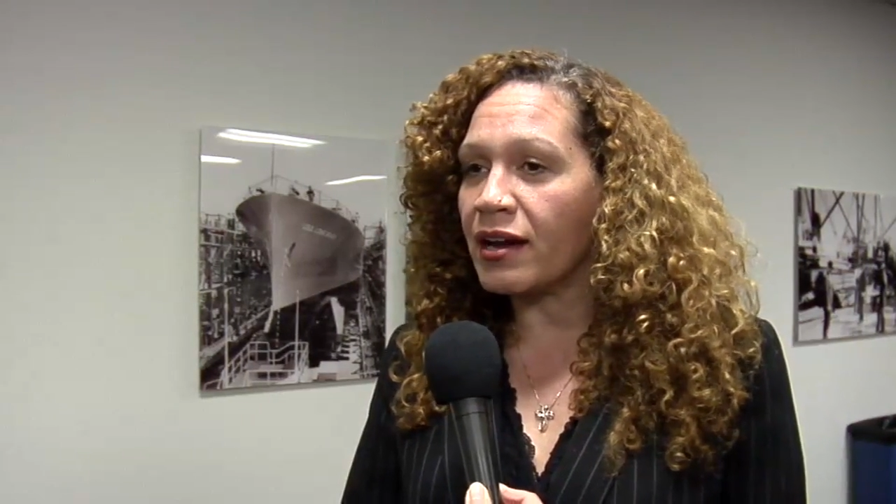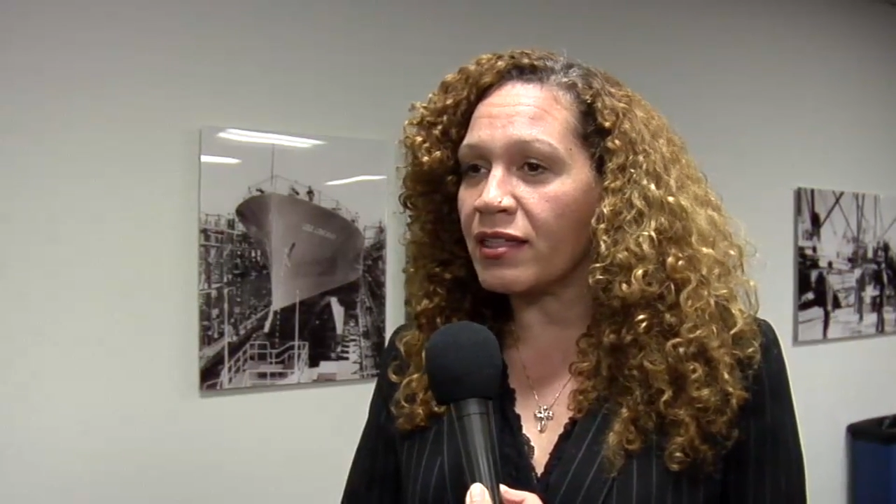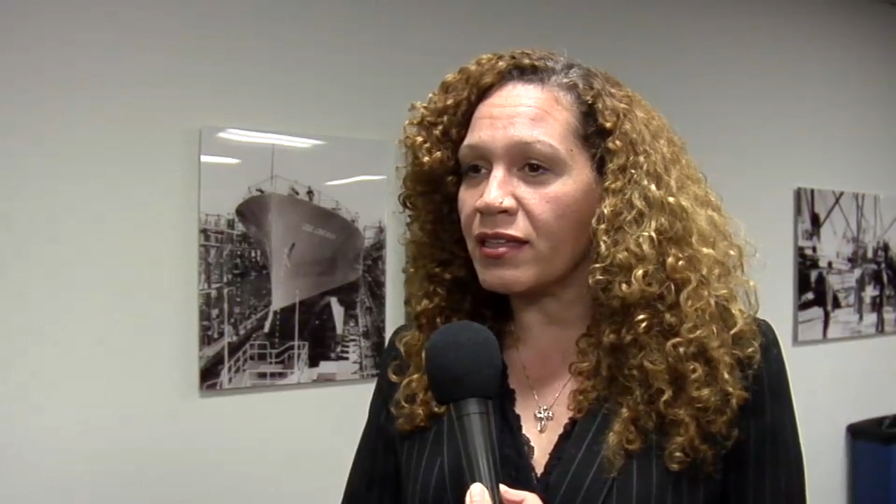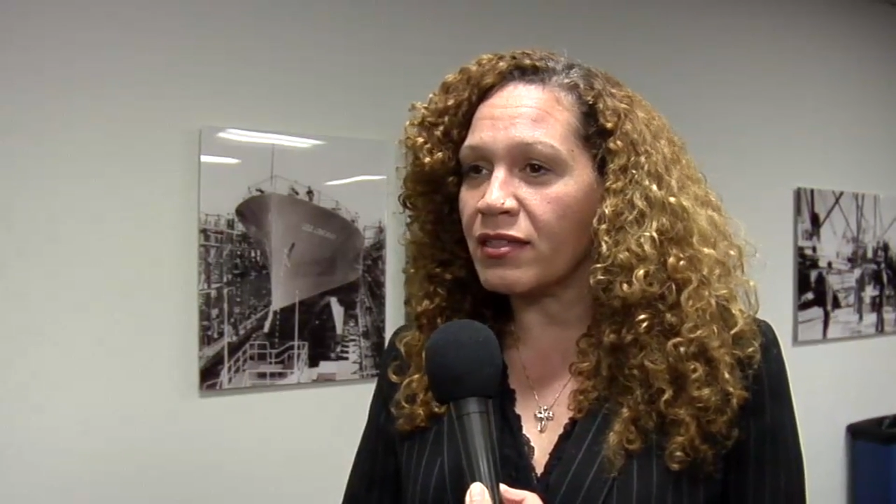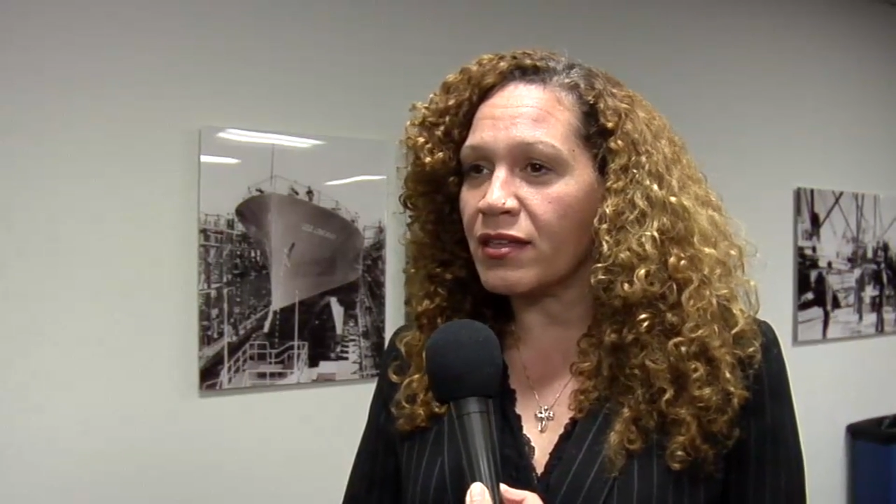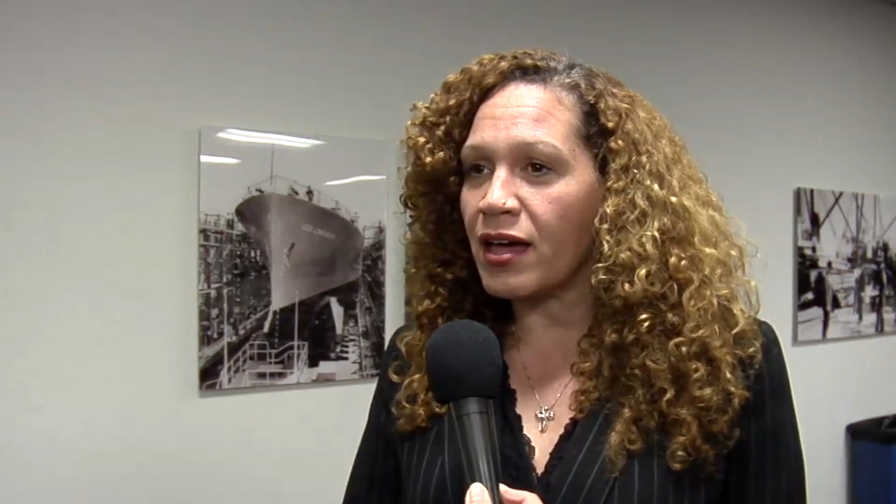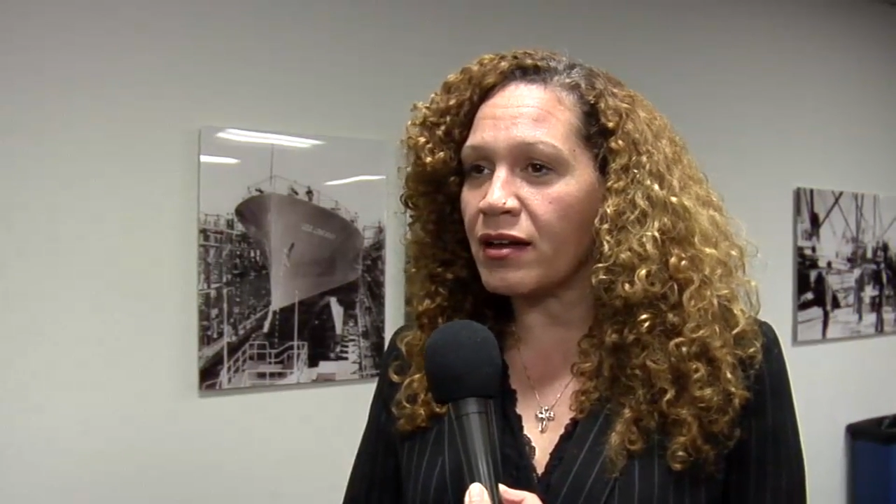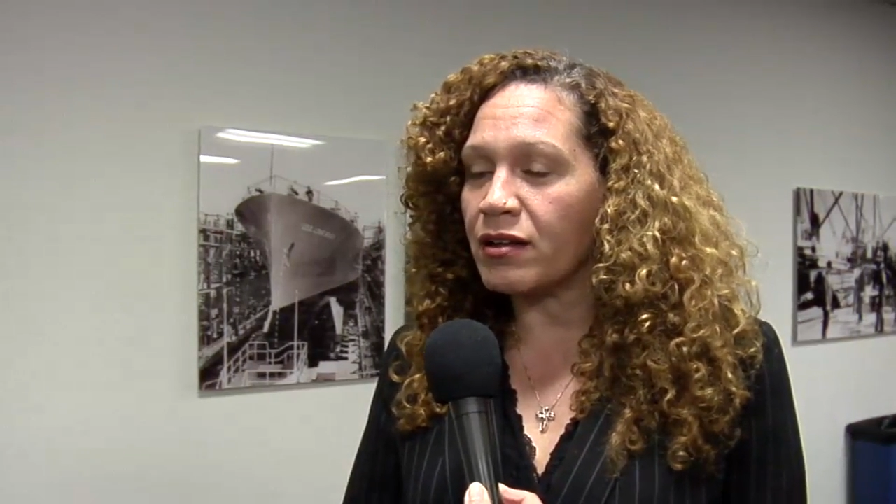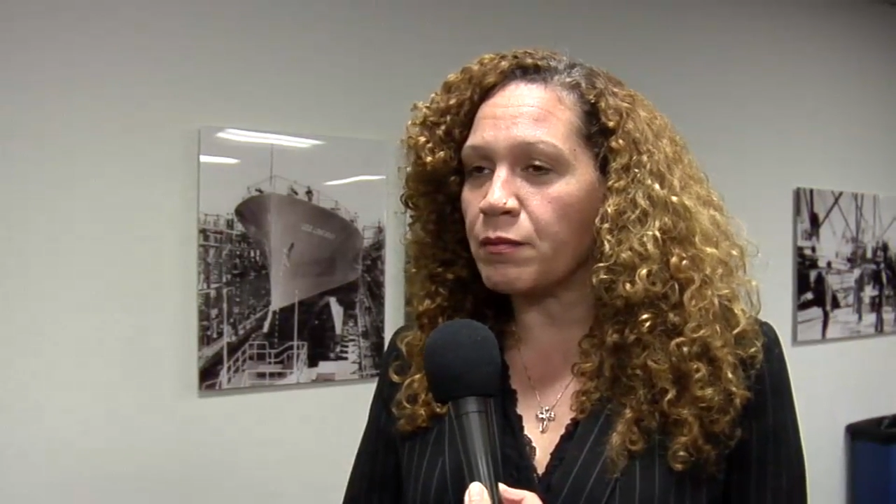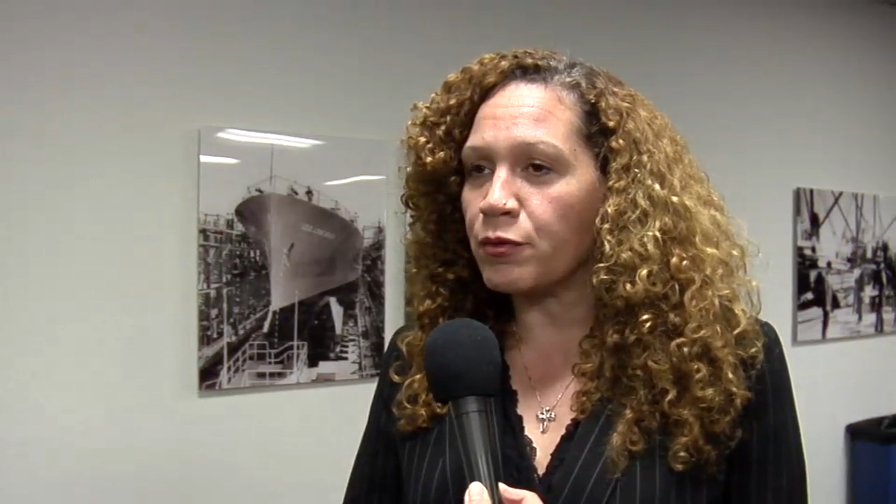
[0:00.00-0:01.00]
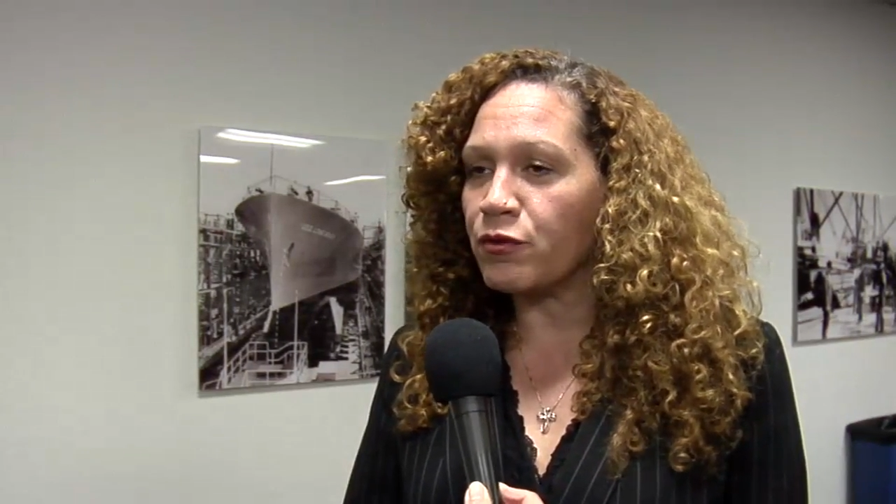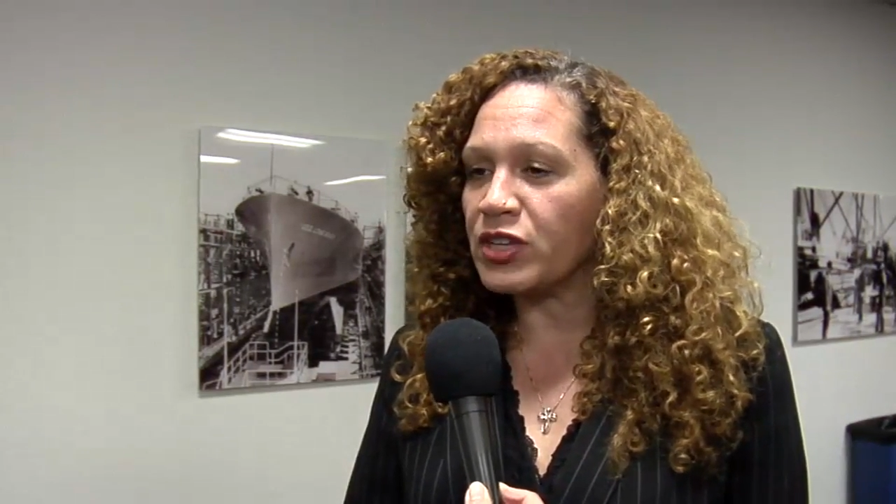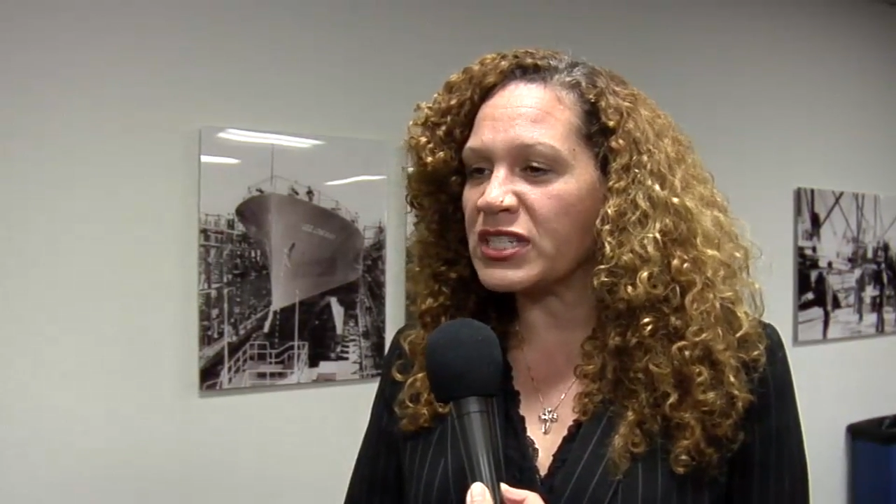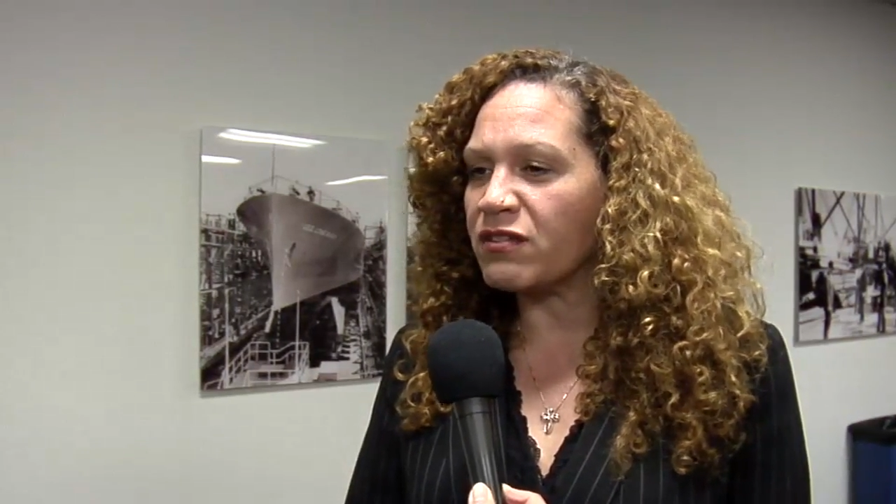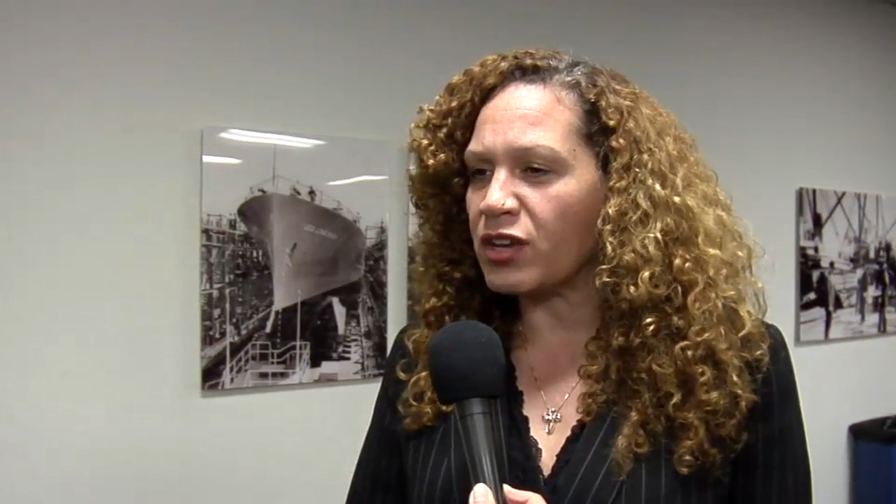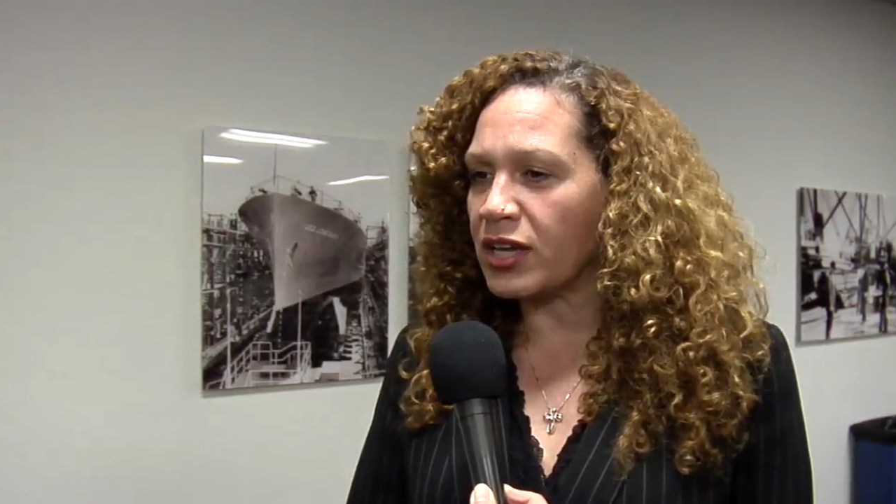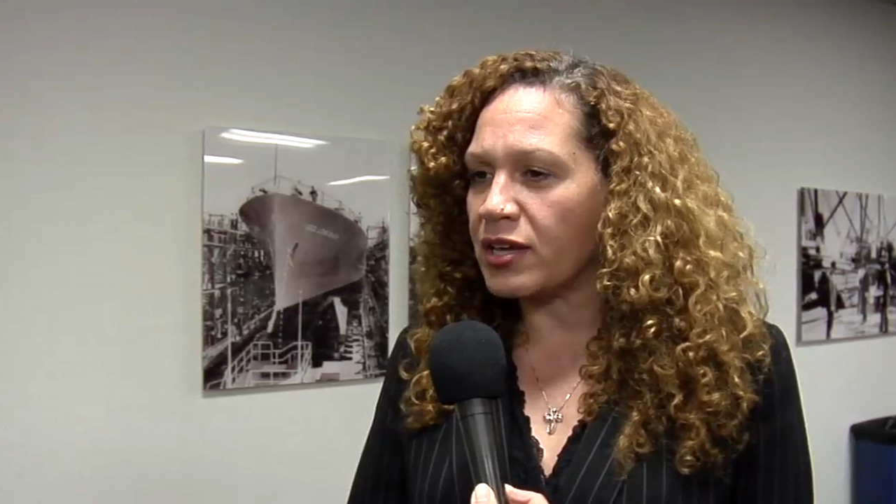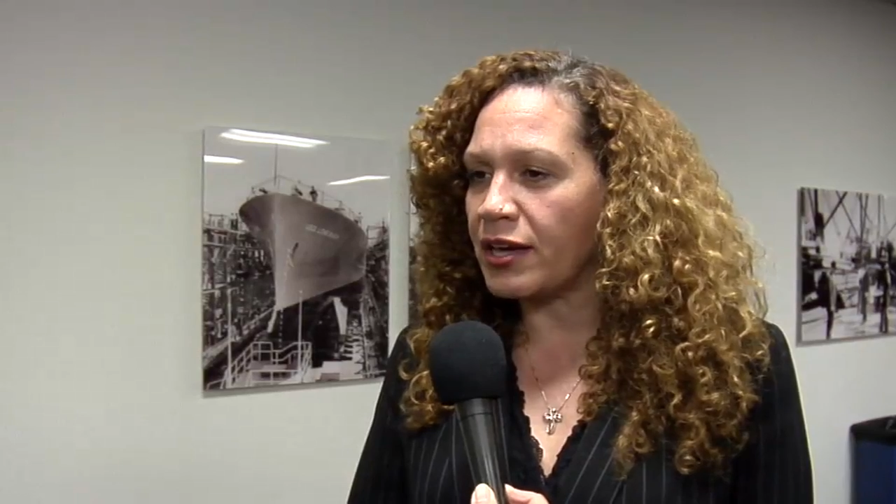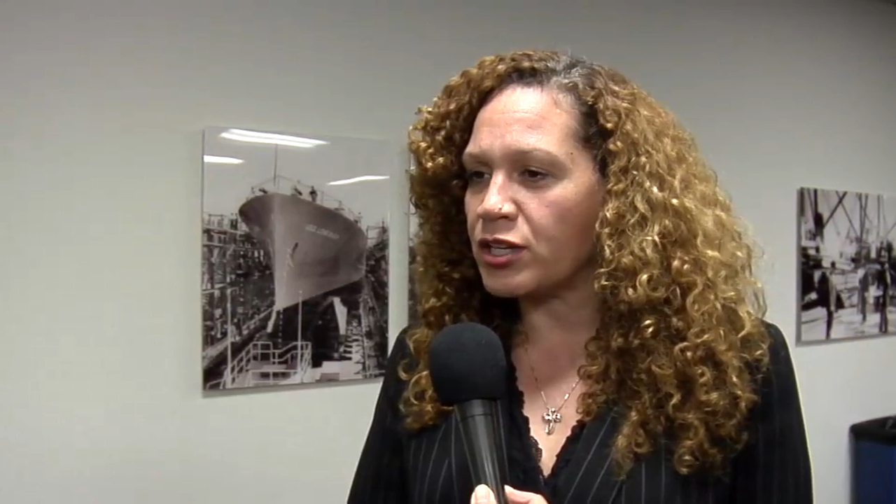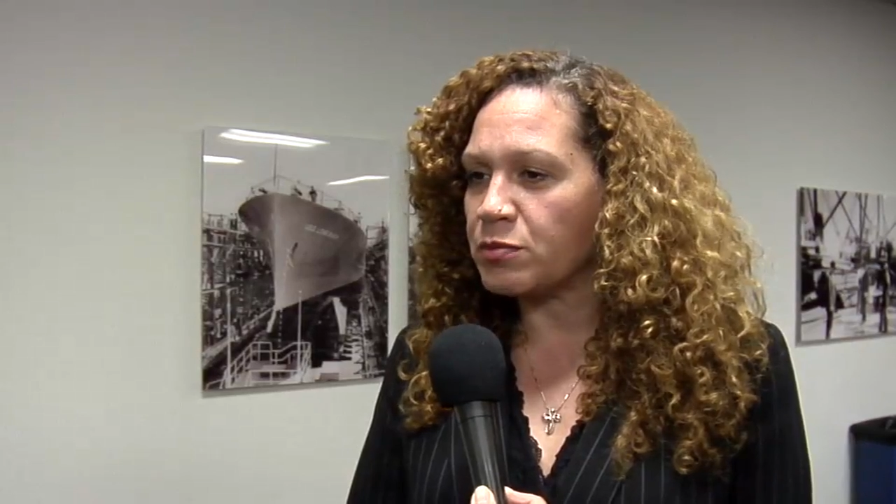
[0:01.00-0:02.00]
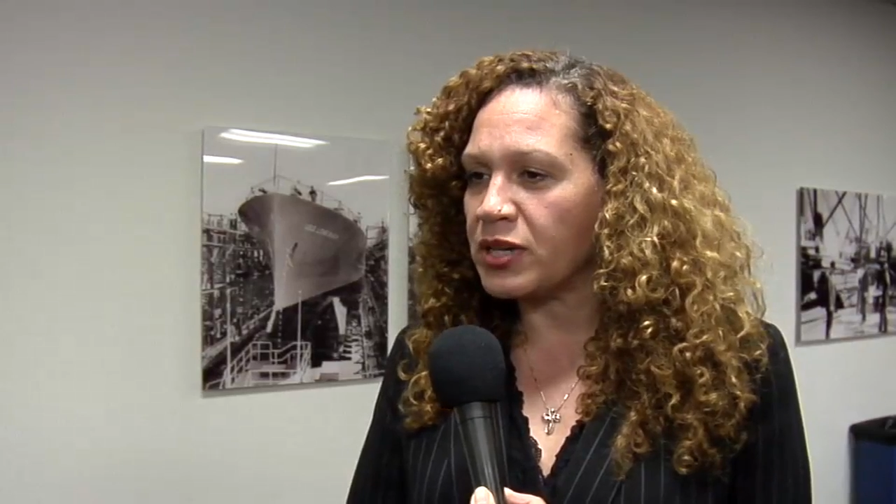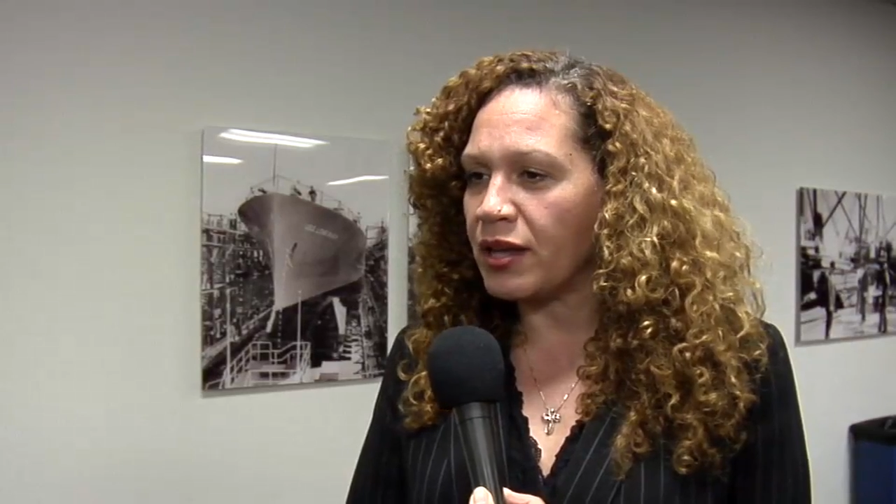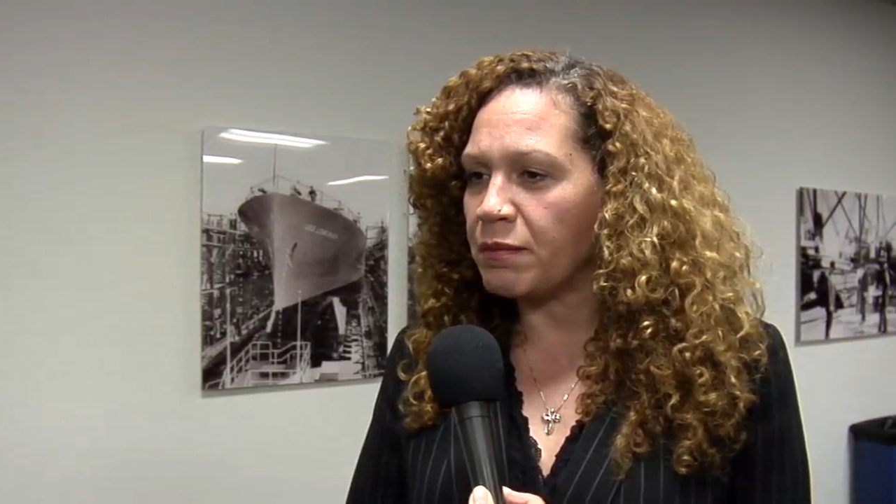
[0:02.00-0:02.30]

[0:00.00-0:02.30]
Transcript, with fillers: and I think that improving civic engagement